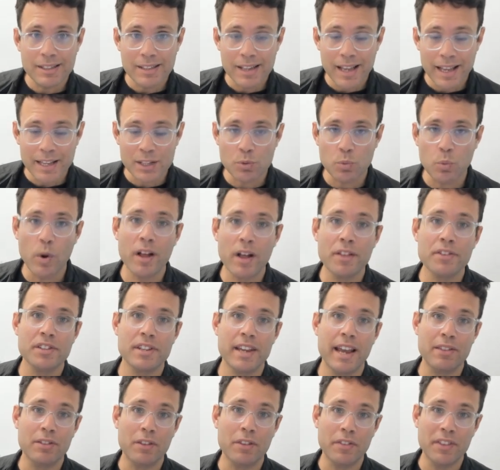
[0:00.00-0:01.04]
it's worth
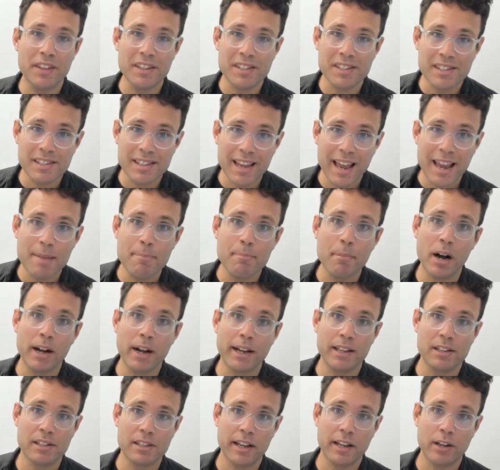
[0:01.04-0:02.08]
saying that this same
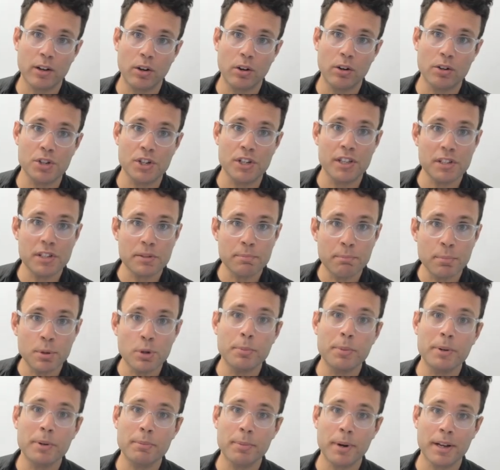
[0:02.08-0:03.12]
market psychology, this
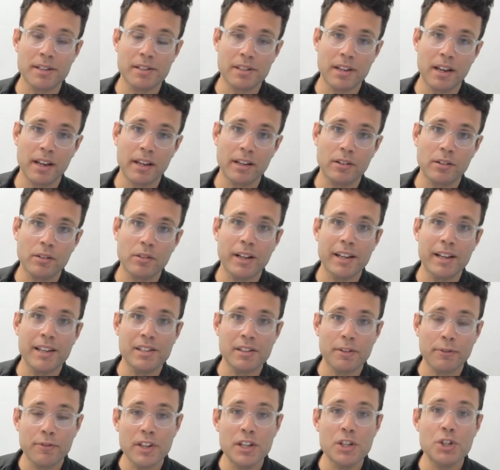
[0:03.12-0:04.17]
boom and bust cycle, is a
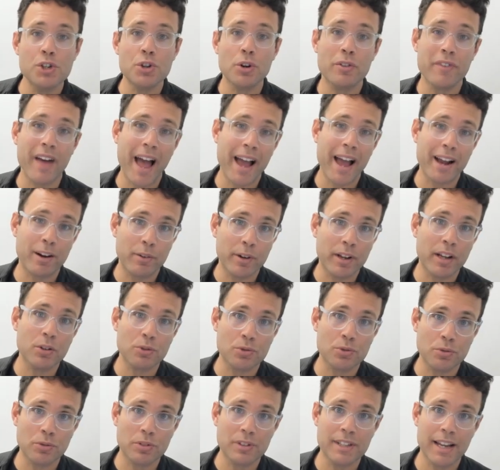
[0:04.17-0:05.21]
feature of
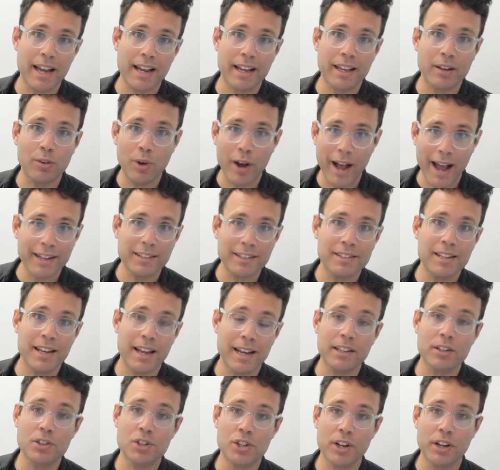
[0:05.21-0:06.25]
agricultural tech or ag
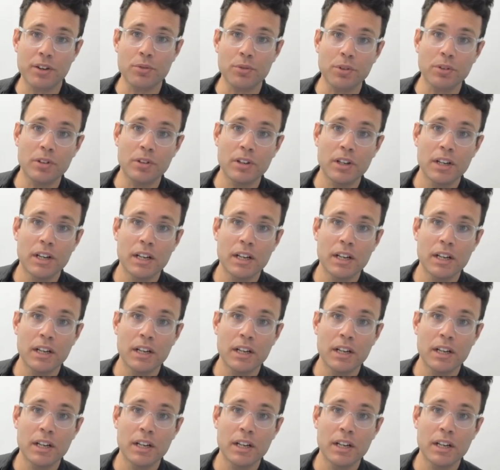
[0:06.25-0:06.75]
tech in general.